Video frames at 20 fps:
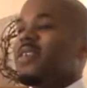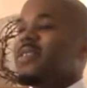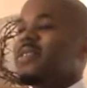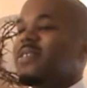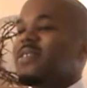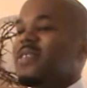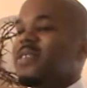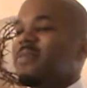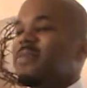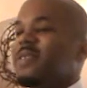their
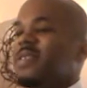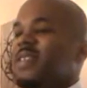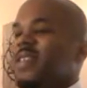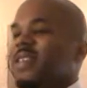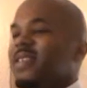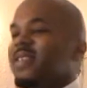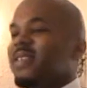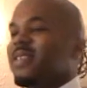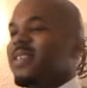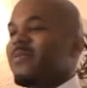
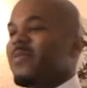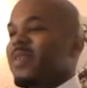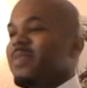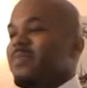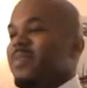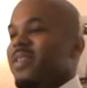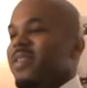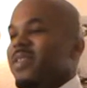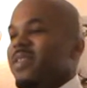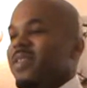circumstances to be
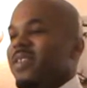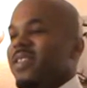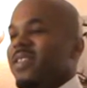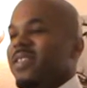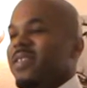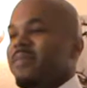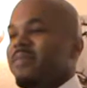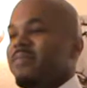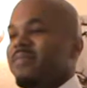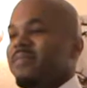bigger than
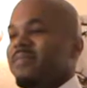them.